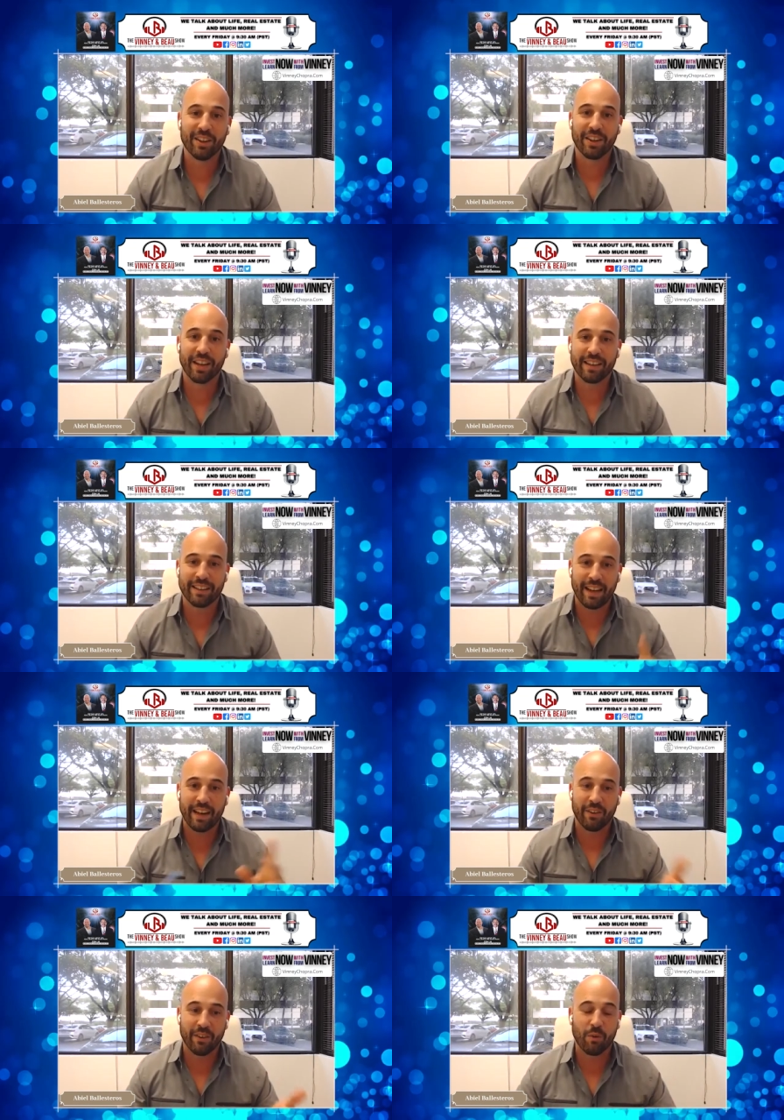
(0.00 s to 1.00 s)
you know that that
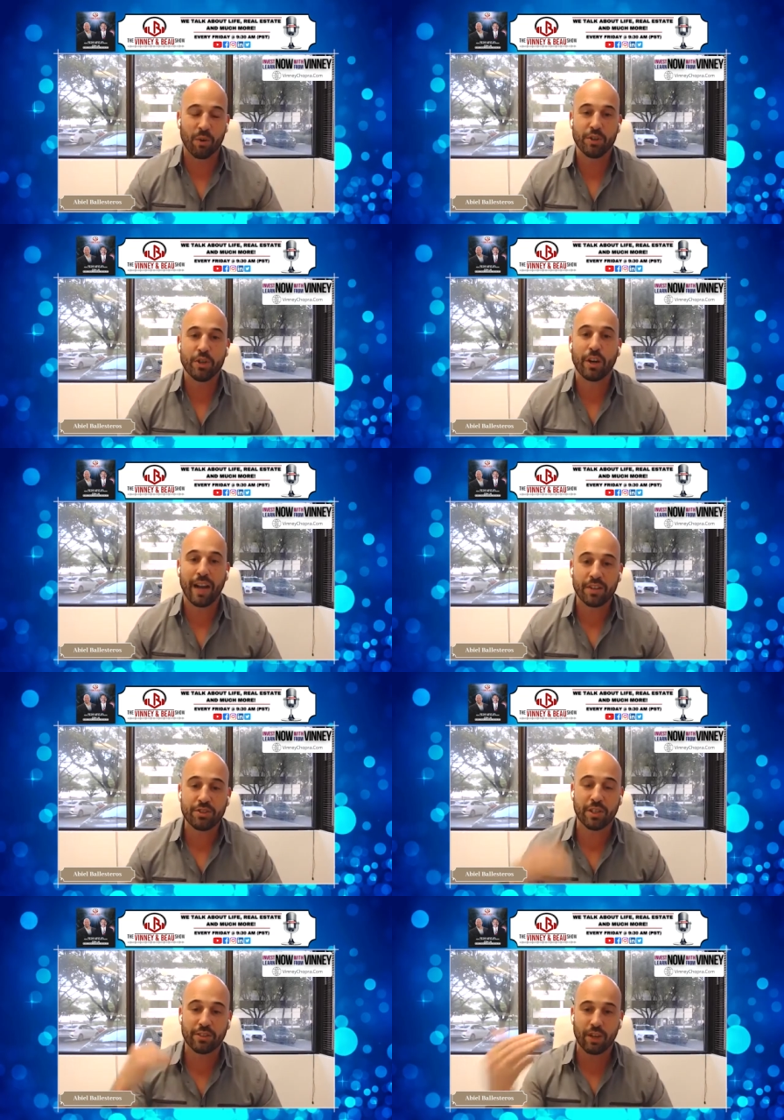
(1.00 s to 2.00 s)
era where you could
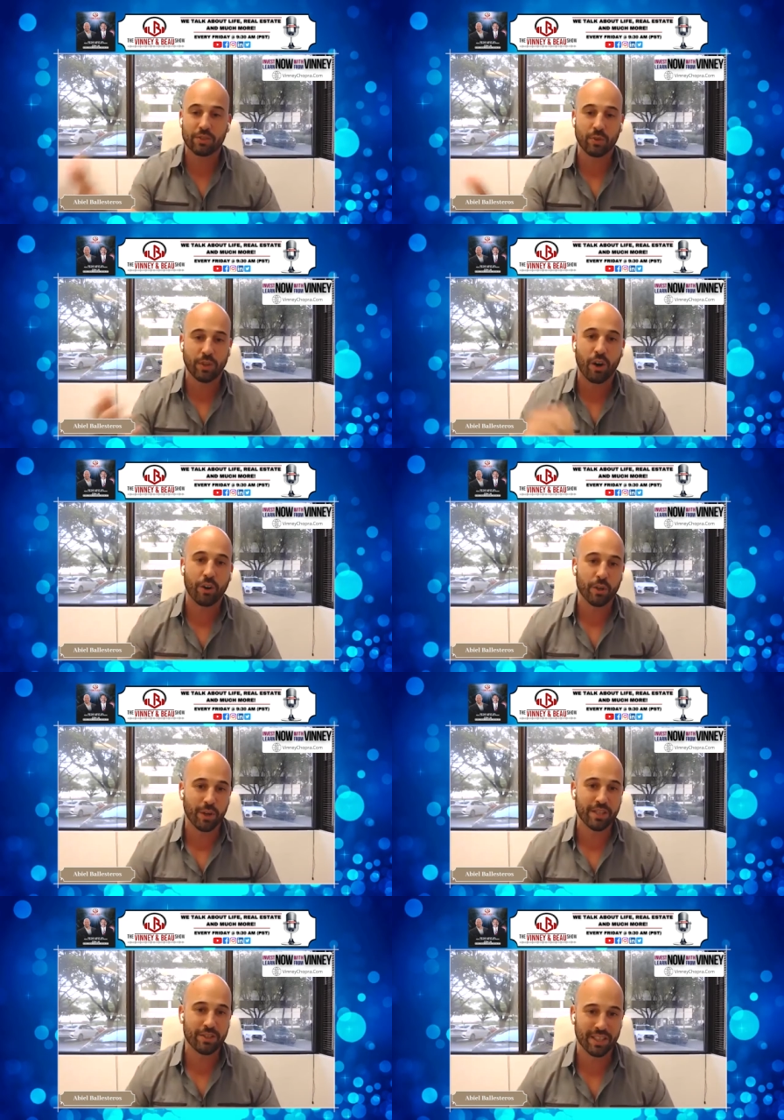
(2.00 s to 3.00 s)
actually talk to you an REO
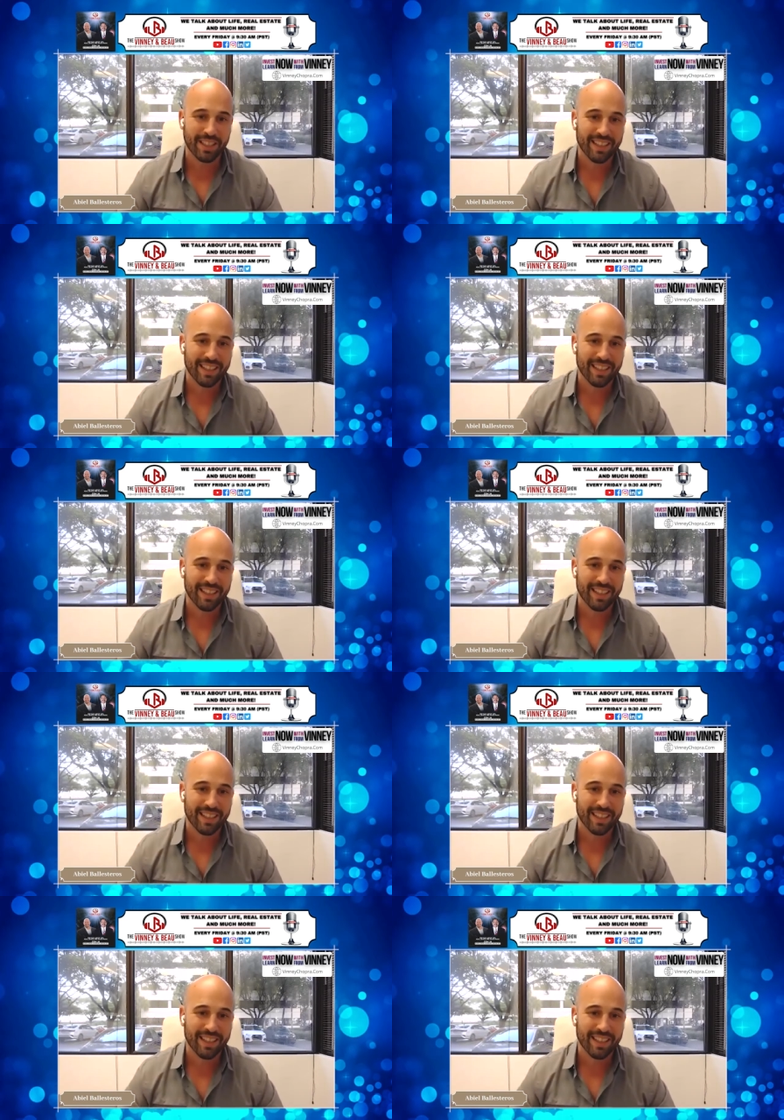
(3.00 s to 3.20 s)
get agent. Get rid